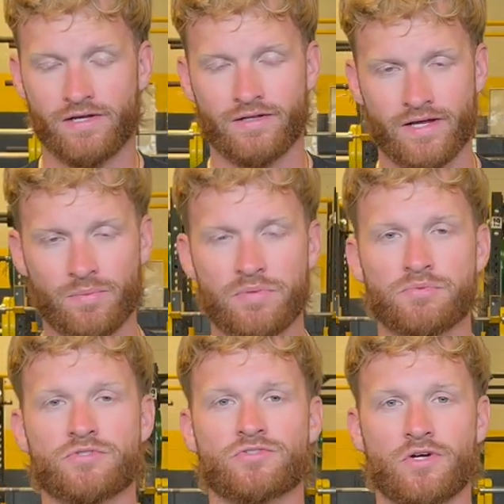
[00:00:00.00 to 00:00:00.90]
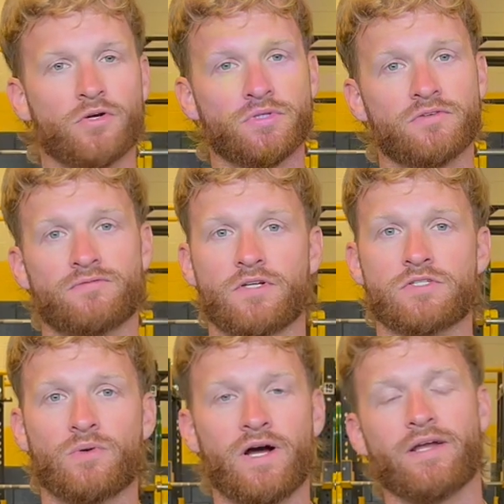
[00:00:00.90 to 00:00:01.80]
A lot of people struggle with the front
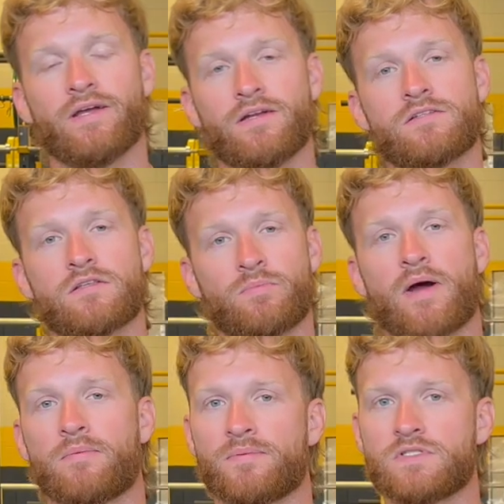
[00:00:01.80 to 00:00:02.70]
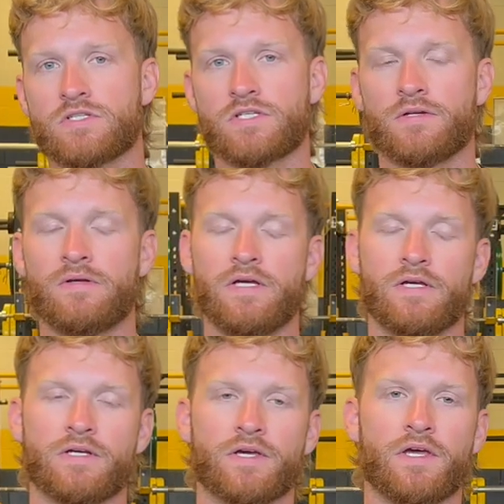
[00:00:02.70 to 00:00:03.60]
squat, getting into the proper position,
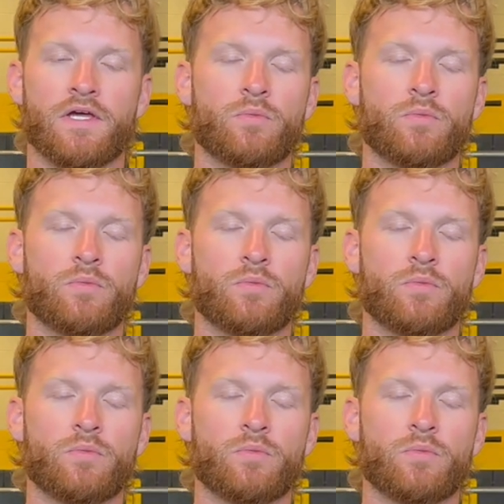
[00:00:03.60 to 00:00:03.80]
okay?